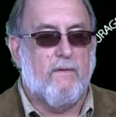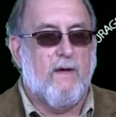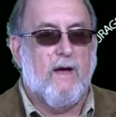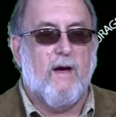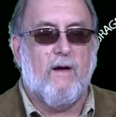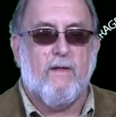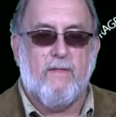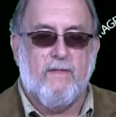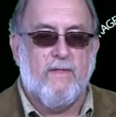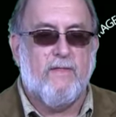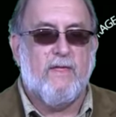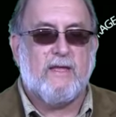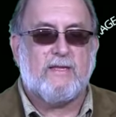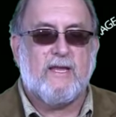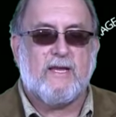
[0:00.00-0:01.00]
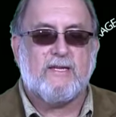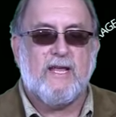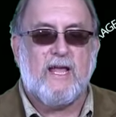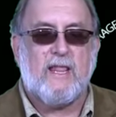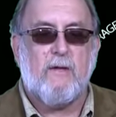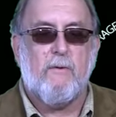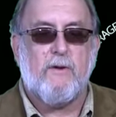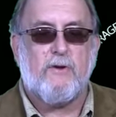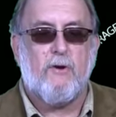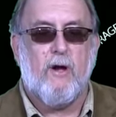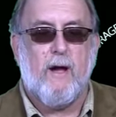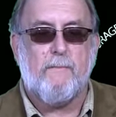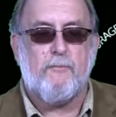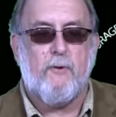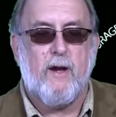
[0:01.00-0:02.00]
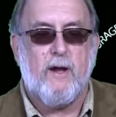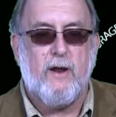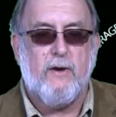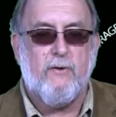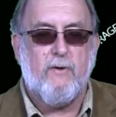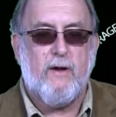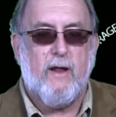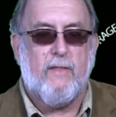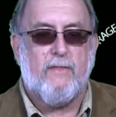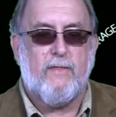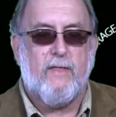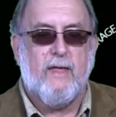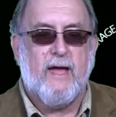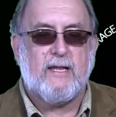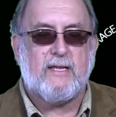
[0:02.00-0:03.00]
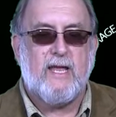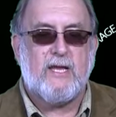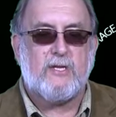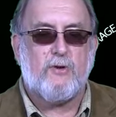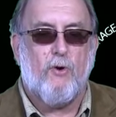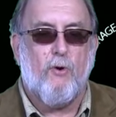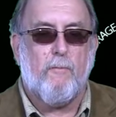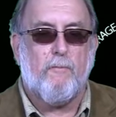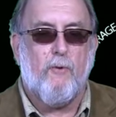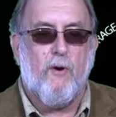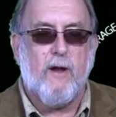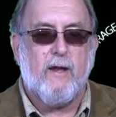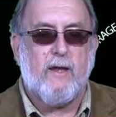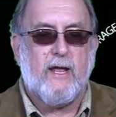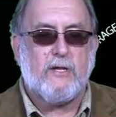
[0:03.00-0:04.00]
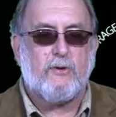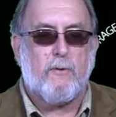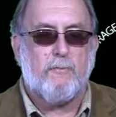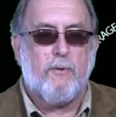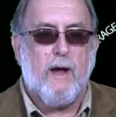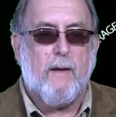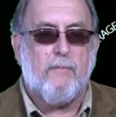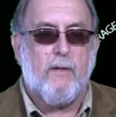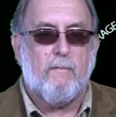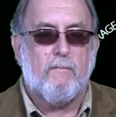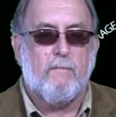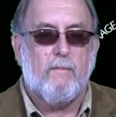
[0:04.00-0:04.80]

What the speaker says: Well, that's exactly what they're operating underneath. That's the whole point. That's our problem.